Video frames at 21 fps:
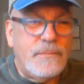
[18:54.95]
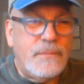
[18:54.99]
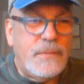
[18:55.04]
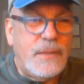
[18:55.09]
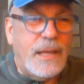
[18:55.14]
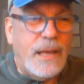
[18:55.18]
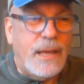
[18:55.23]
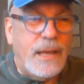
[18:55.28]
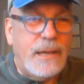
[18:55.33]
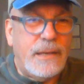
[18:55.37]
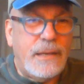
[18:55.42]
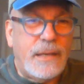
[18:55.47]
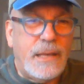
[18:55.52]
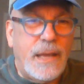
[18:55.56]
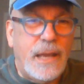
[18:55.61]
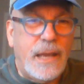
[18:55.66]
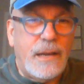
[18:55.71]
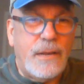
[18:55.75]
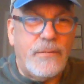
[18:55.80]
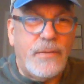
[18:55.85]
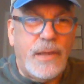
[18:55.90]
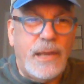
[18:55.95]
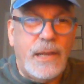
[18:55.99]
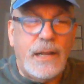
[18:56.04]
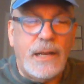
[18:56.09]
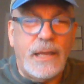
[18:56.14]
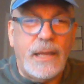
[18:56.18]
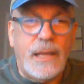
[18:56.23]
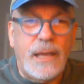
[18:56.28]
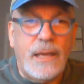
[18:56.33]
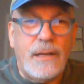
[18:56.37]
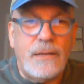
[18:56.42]
That kind of
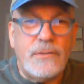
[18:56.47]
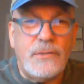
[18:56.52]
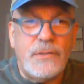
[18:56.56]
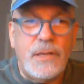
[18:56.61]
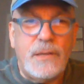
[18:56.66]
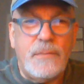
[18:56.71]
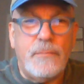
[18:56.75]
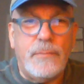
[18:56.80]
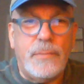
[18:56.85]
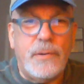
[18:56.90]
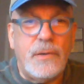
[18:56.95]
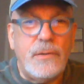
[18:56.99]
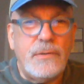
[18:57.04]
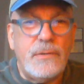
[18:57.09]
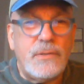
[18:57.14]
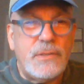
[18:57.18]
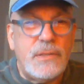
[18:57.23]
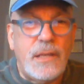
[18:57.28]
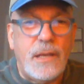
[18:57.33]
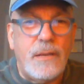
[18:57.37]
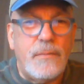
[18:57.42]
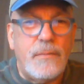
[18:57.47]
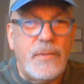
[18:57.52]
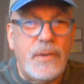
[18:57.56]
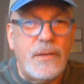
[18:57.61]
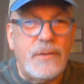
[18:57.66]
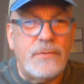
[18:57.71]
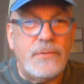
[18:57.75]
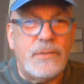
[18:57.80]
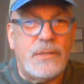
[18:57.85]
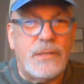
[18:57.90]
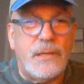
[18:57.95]
healing energy boosts the
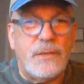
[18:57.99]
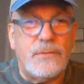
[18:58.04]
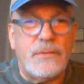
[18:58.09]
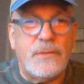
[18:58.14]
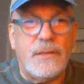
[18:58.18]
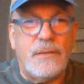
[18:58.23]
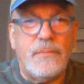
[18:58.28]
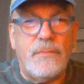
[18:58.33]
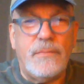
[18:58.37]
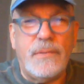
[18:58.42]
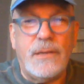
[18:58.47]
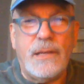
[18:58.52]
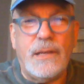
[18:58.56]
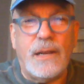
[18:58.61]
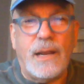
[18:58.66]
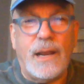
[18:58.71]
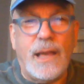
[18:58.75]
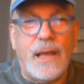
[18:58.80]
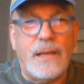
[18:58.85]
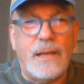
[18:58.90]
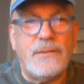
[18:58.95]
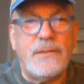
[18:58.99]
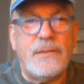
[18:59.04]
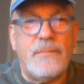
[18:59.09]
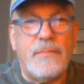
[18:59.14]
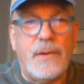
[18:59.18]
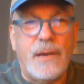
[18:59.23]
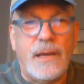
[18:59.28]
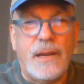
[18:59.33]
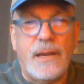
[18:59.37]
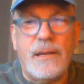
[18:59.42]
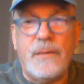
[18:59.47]
immune system and allows the
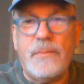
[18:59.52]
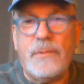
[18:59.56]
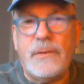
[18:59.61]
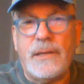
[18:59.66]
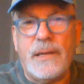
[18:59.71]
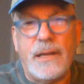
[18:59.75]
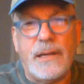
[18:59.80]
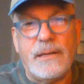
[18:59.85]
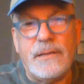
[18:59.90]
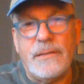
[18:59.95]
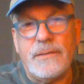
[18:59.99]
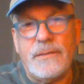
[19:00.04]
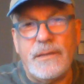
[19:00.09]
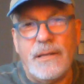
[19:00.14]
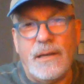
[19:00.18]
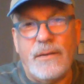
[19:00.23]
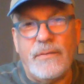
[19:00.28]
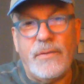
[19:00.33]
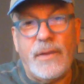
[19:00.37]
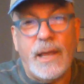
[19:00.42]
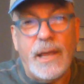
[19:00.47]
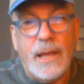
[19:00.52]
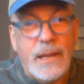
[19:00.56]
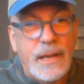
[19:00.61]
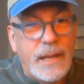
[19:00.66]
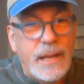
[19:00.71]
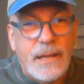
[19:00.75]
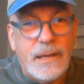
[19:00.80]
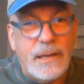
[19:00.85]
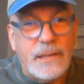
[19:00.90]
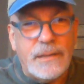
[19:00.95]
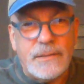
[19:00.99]
body to protect itself and
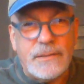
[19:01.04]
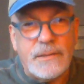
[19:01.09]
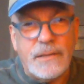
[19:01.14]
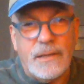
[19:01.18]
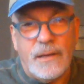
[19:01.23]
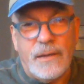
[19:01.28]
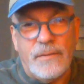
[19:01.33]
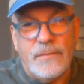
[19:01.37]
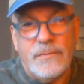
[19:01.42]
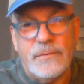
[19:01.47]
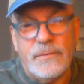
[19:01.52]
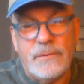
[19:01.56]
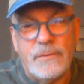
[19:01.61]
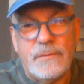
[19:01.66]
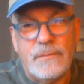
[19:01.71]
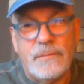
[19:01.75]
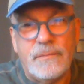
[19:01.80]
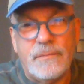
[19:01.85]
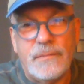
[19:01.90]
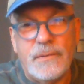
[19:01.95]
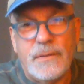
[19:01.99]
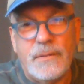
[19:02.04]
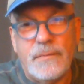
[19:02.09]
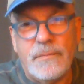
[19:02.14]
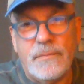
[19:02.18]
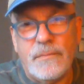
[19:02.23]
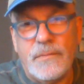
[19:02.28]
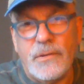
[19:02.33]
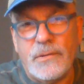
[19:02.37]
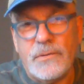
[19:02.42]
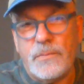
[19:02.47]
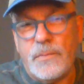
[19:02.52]
heal itself.
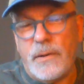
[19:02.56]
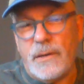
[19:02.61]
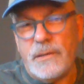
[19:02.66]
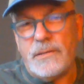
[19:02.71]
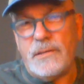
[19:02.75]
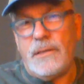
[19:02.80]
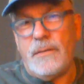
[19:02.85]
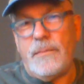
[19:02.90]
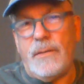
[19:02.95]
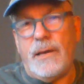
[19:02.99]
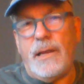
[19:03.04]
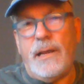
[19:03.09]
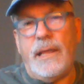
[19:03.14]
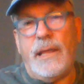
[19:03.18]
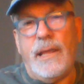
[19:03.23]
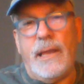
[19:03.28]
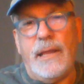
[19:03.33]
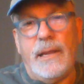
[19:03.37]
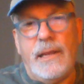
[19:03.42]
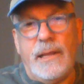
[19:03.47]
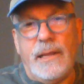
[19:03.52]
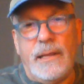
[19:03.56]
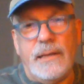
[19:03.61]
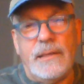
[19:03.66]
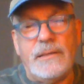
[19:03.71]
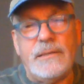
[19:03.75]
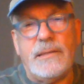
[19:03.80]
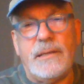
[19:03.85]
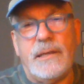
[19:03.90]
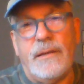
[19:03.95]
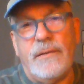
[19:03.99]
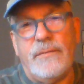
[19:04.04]
Most parts of the body can heal
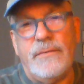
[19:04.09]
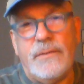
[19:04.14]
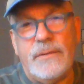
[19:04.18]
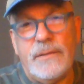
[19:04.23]
itself.